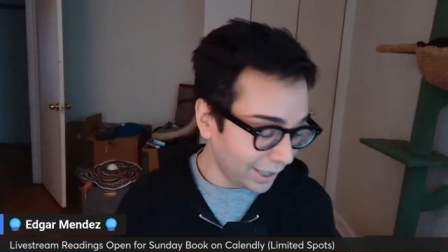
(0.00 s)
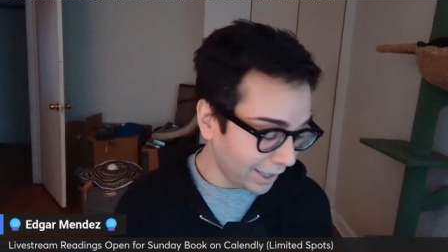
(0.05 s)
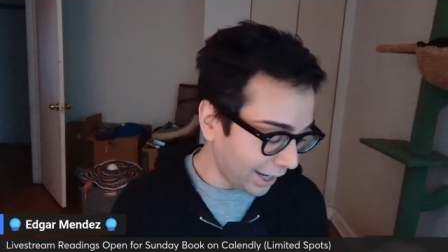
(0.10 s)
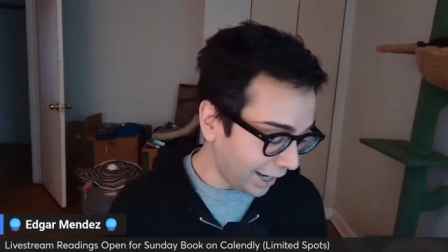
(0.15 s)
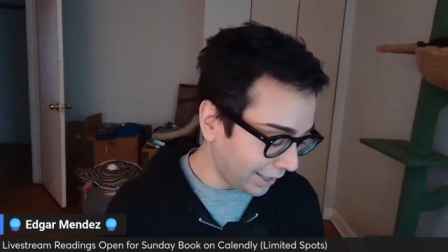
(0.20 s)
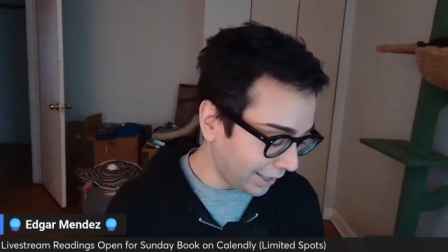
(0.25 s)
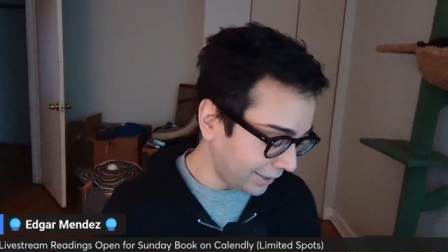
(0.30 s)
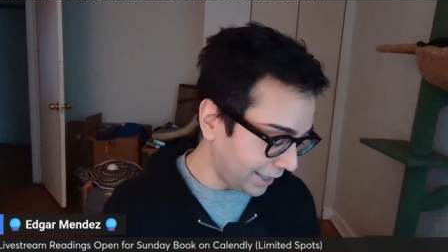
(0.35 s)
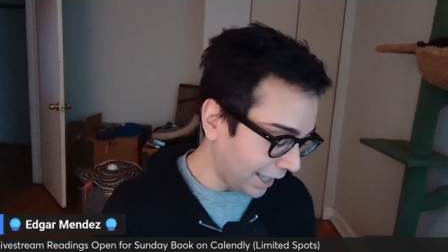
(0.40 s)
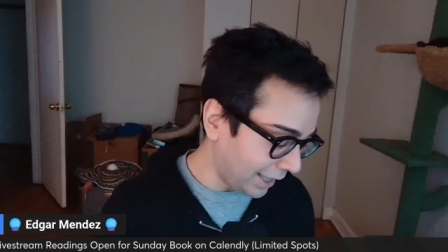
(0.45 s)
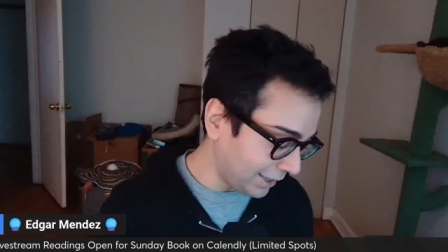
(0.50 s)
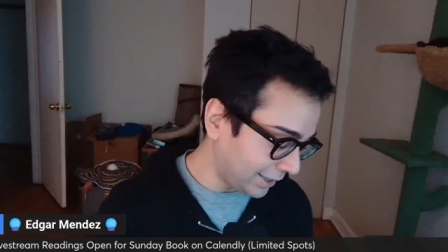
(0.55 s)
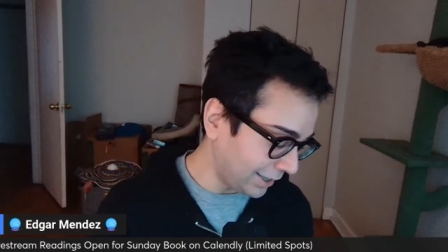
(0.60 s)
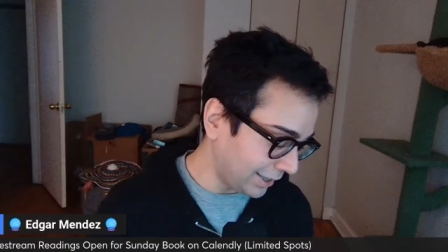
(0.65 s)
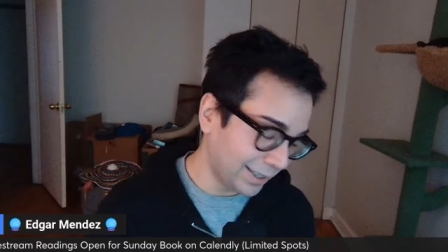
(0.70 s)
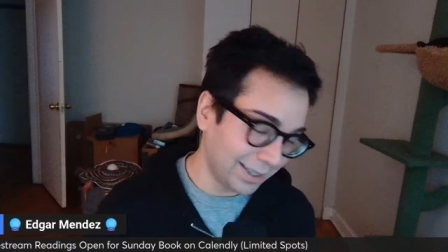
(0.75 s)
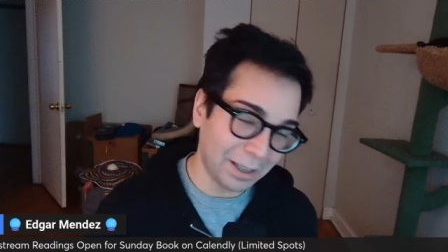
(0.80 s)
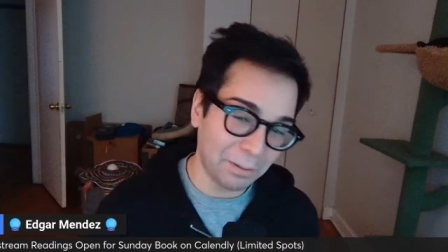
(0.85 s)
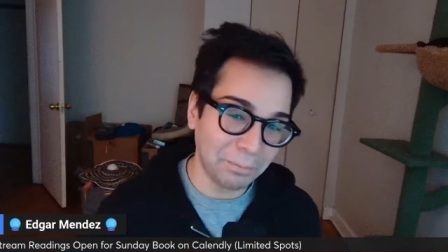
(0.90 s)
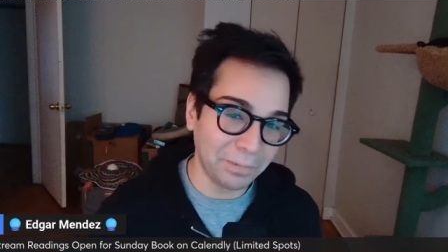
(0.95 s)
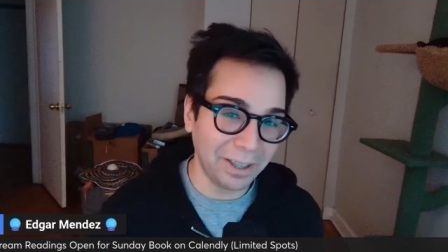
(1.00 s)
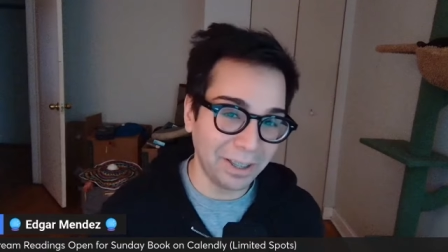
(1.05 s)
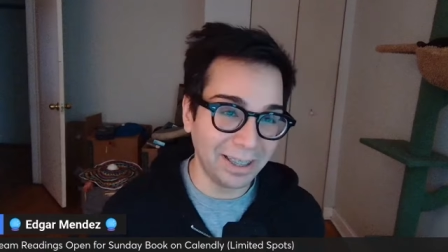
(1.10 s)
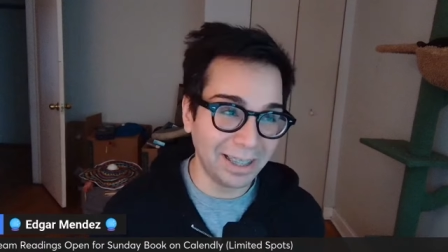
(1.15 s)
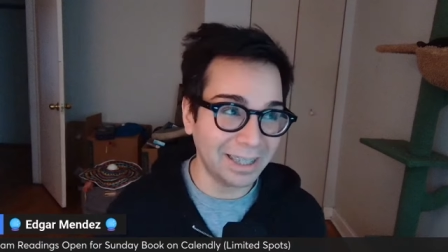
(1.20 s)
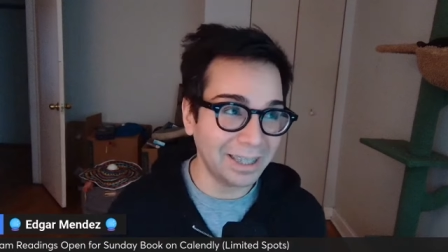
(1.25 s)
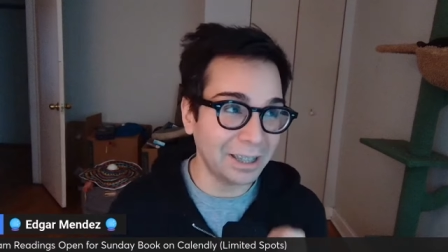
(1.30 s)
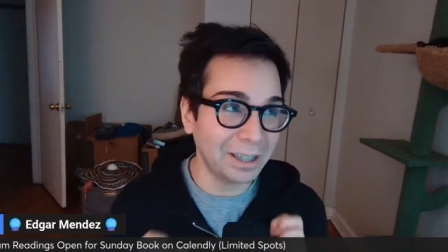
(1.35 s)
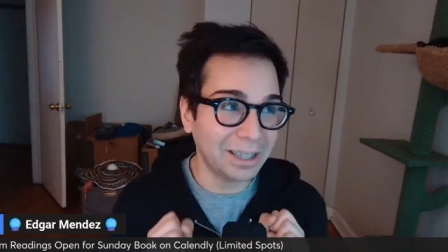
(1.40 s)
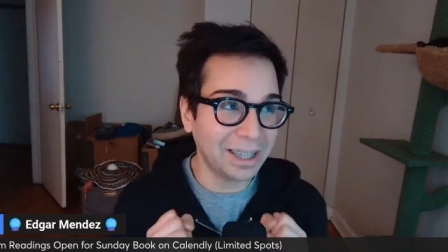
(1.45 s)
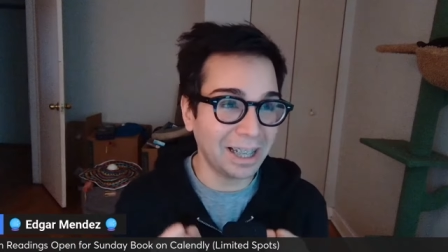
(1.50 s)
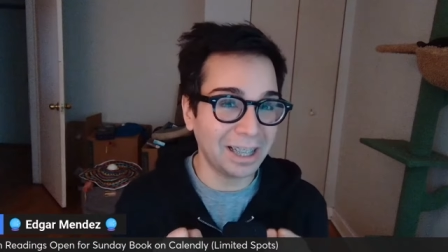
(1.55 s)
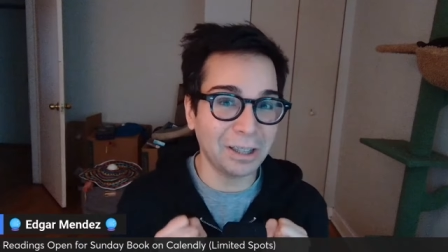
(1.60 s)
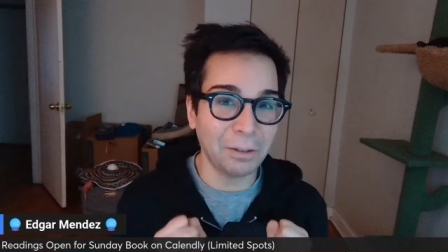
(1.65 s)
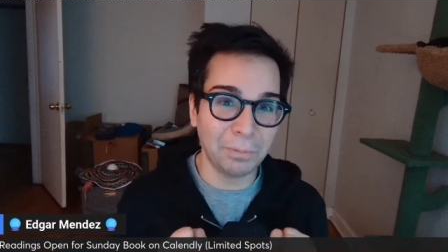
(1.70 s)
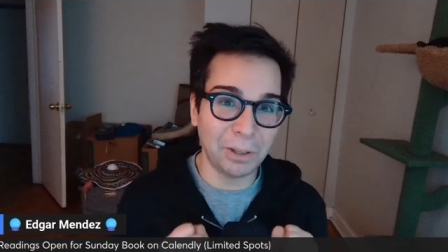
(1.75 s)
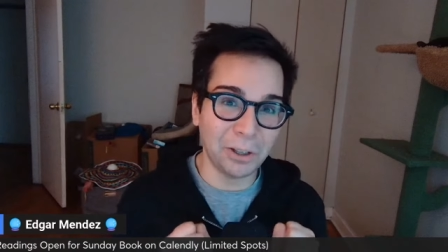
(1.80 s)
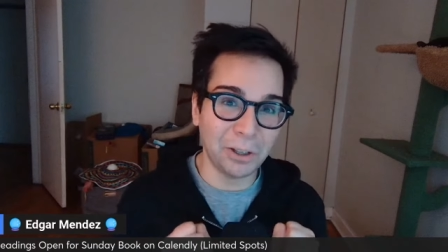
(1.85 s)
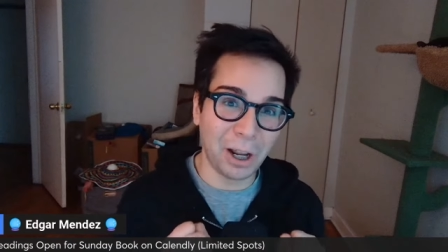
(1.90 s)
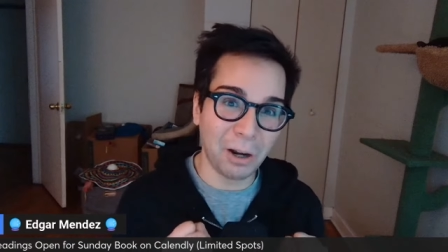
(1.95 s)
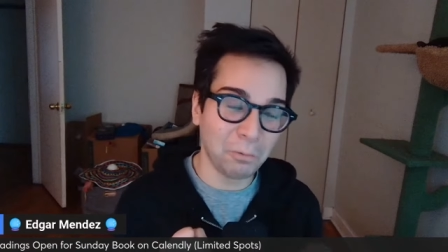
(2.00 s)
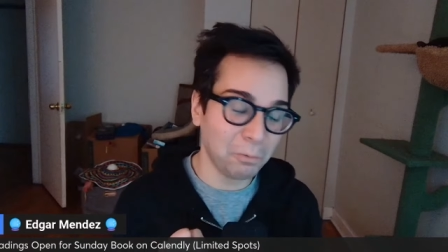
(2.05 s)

and that's just something this is like something you're not